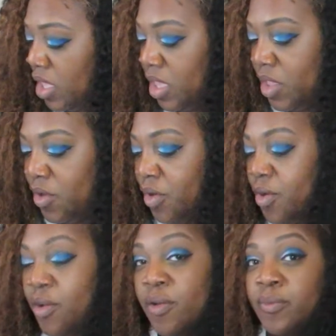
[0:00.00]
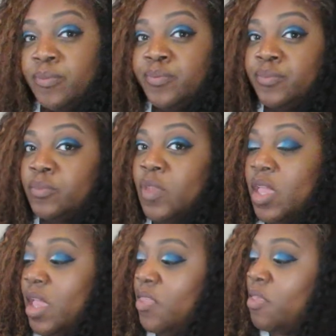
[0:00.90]
here
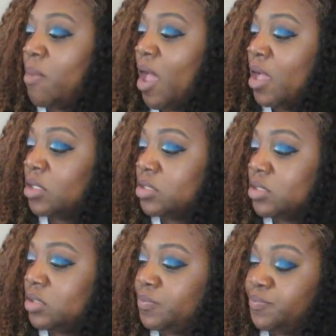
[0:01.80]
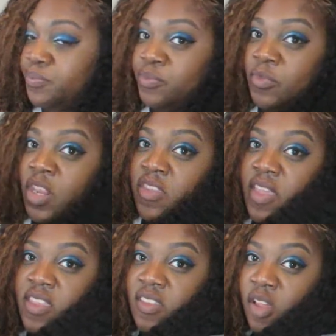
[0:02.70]
in the box, there's
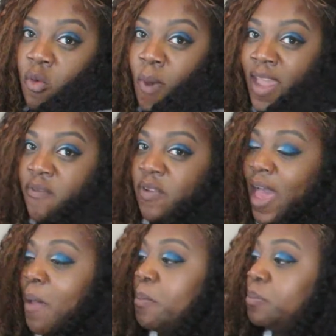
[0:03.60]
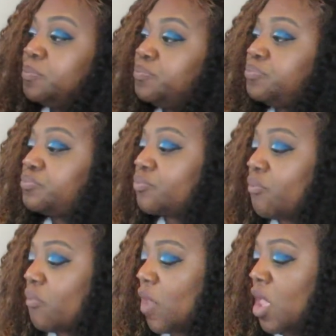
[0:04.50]
like this little white flap.
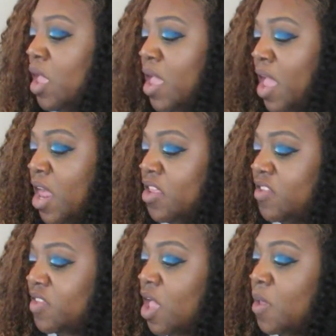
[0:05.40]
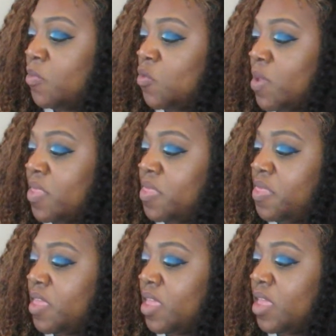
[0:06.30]
And it just comes
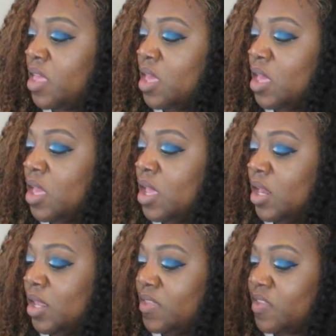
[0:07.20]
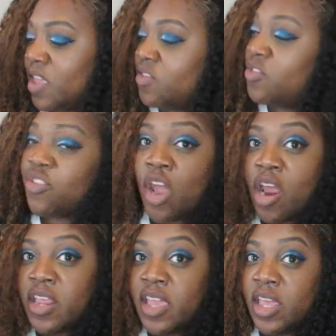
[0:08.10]
with the Let's Get
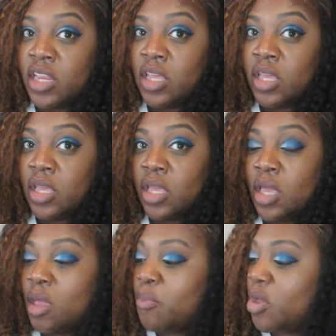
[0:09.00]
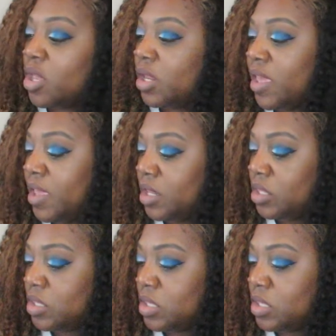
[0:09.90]
Started booklet.